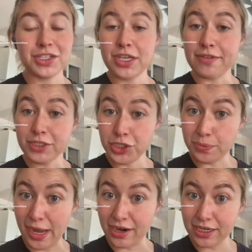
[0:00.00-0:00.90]
have 2
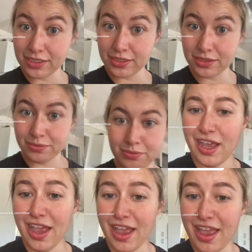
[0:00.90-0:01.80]
parrots,
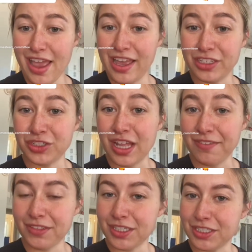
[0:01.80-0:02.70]
and you'll have
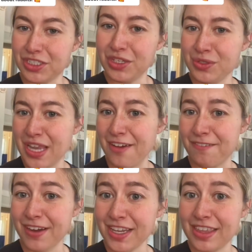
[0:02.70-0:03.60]
to excuse how
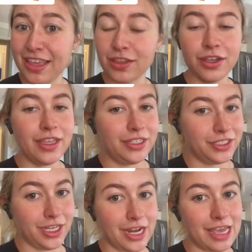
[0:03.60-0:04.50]
funny they look. They just
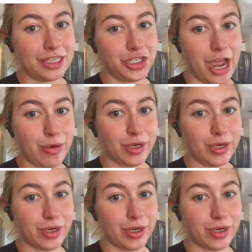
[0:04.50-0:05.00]
got out of the shower.